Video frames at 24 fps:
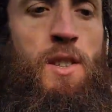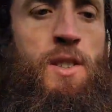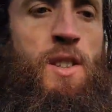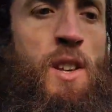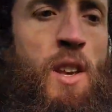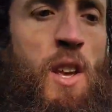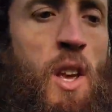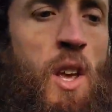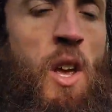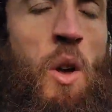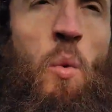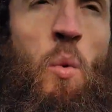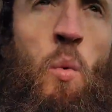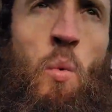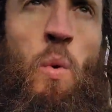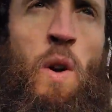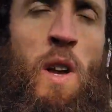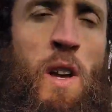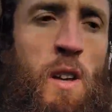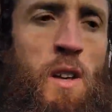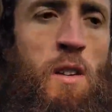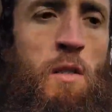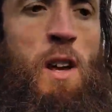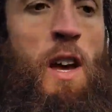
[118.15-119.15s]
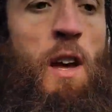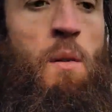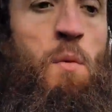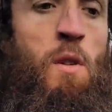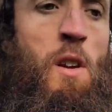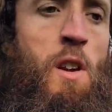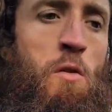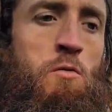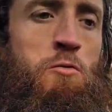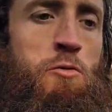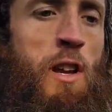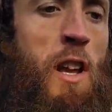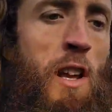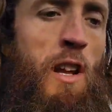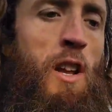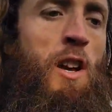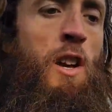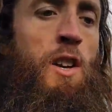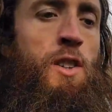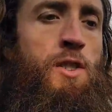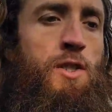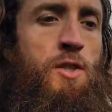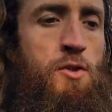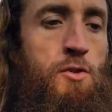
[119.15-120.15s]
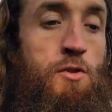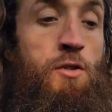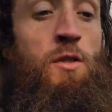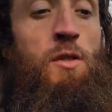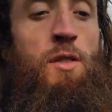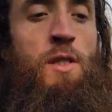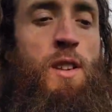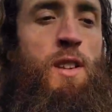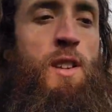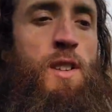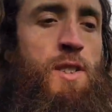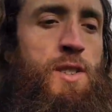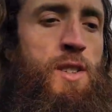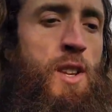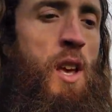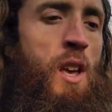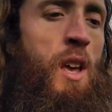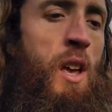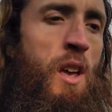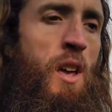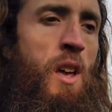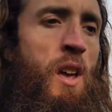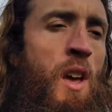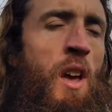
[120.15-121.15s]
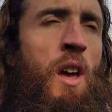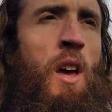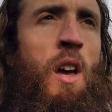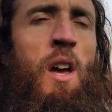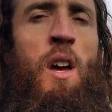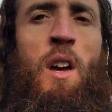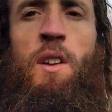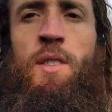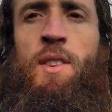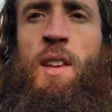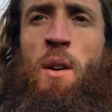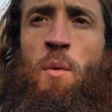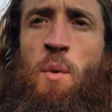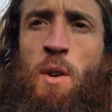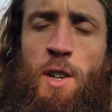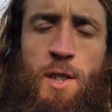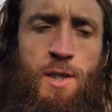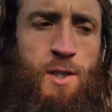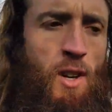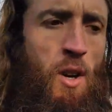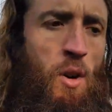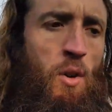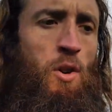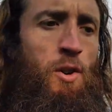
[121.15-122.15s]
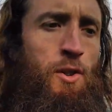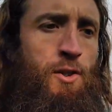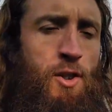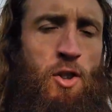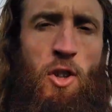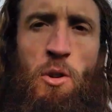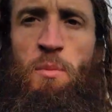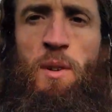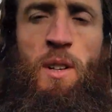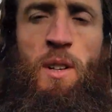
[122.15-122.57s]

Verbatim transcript: this, we can and we can realize the truth is that we're souls